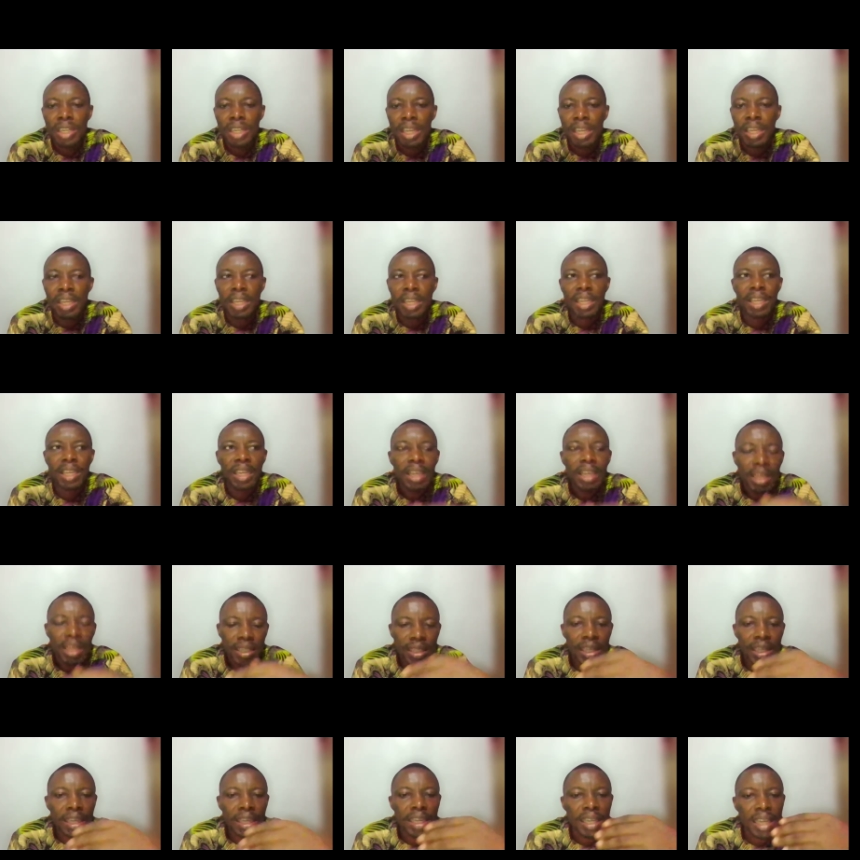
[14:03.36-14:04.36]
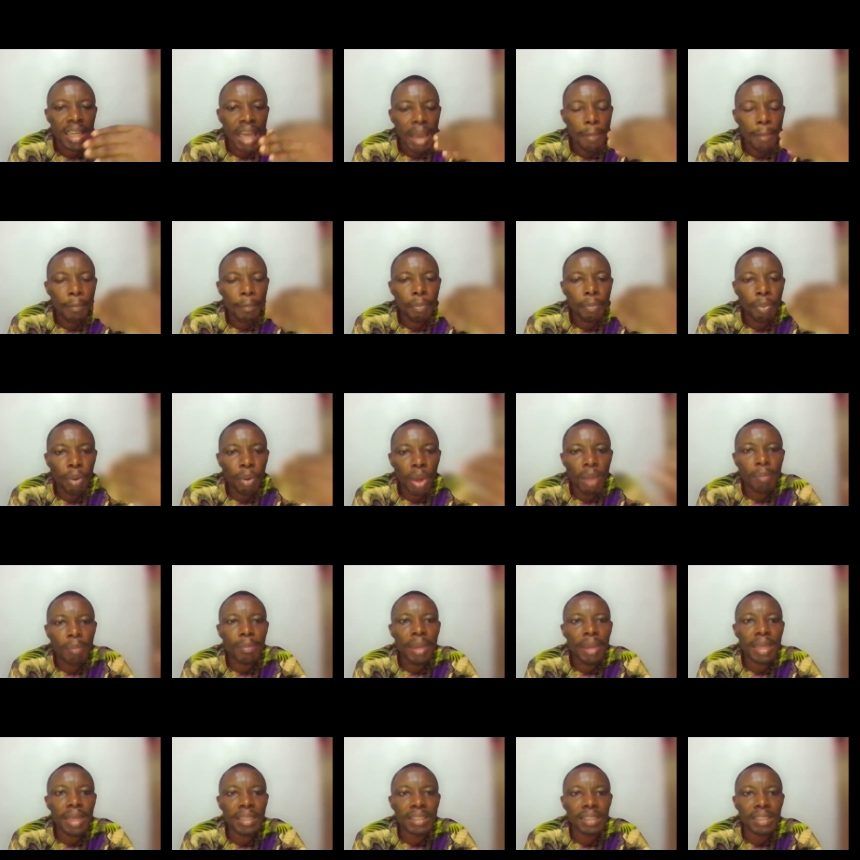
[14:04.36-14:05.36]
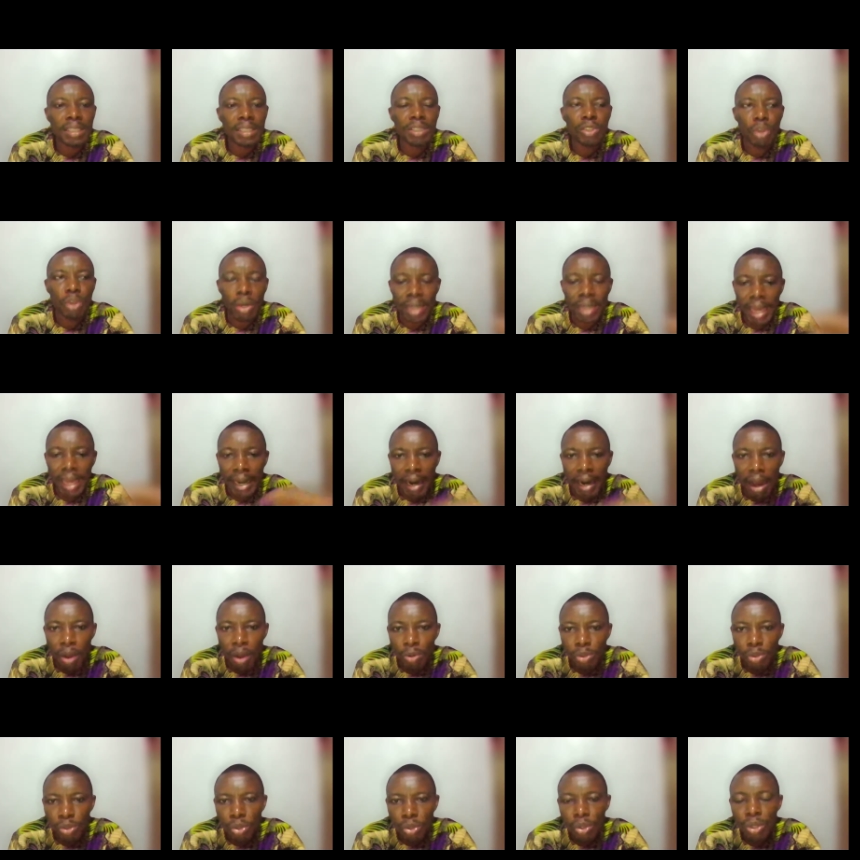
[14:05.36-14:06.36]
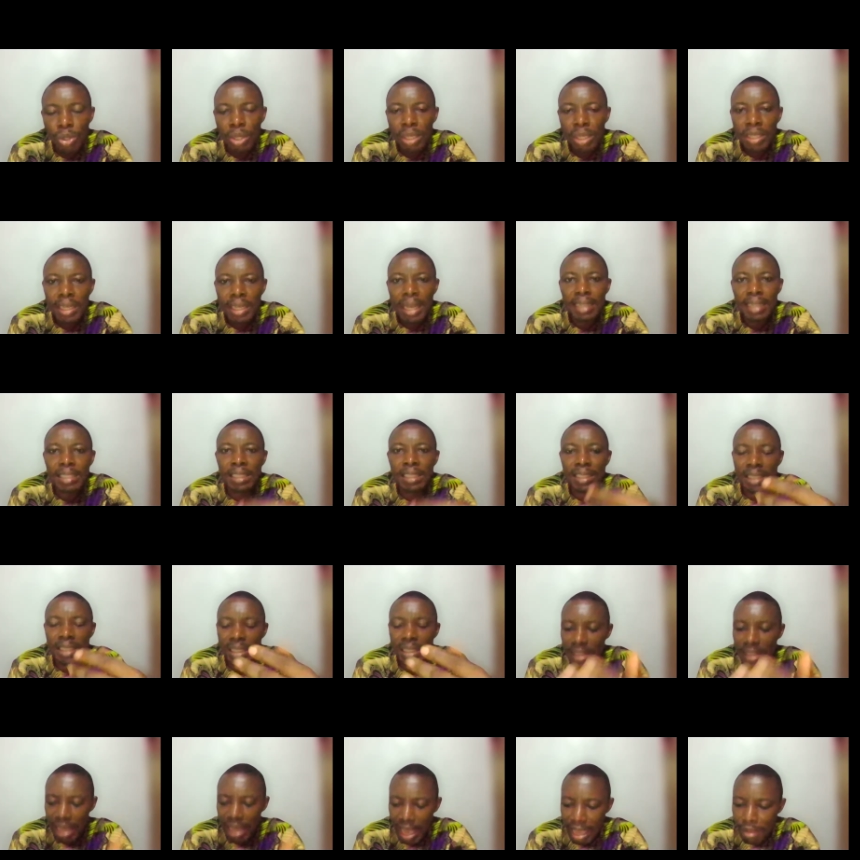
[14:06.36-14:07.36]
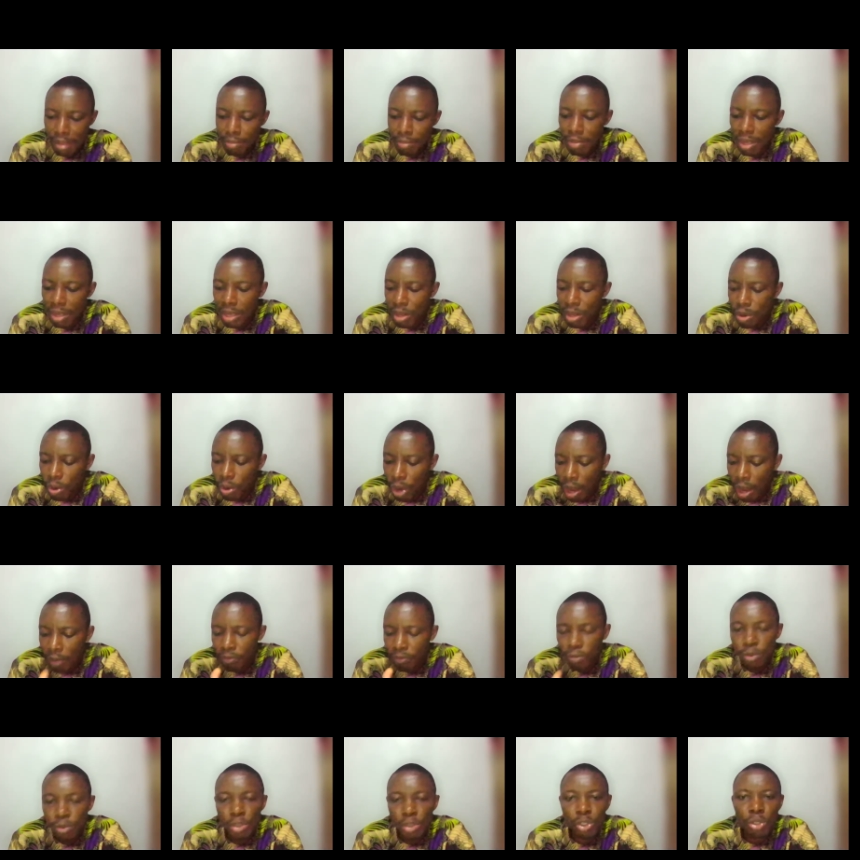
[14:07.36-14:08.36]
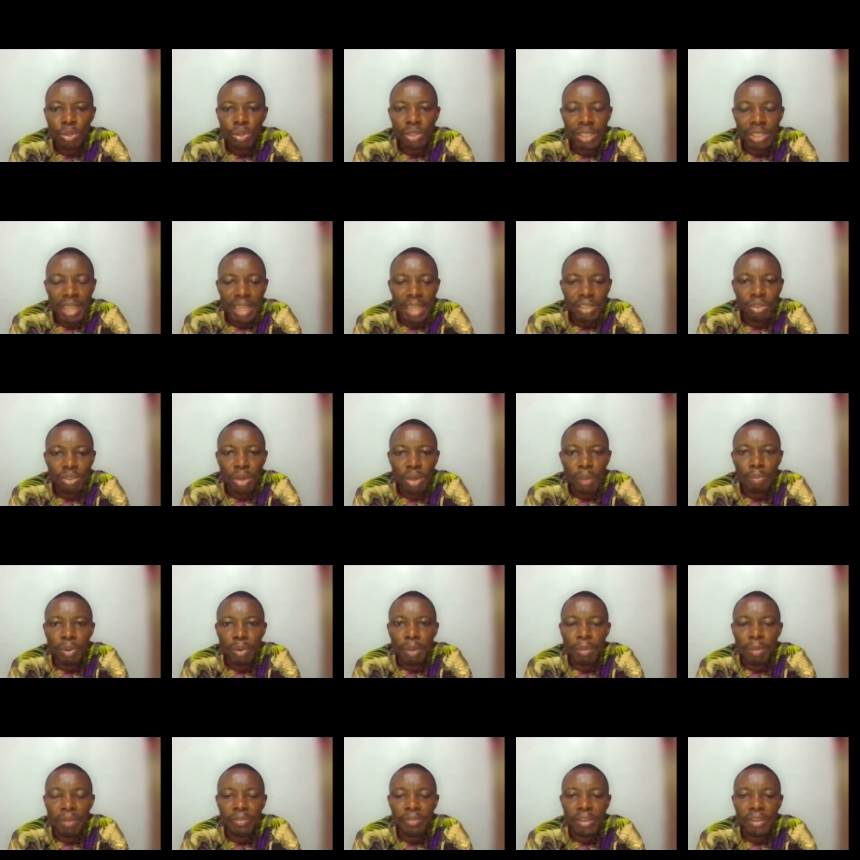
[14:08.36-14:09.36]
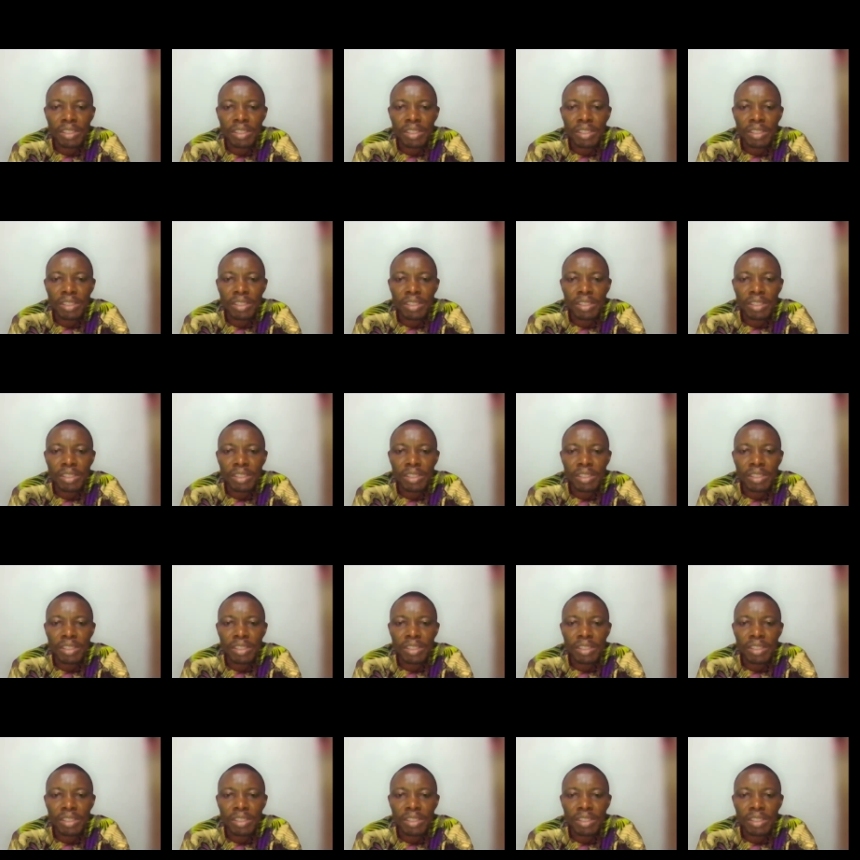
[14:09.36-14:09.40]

The employment turnaround, that is the time at which you start your employment.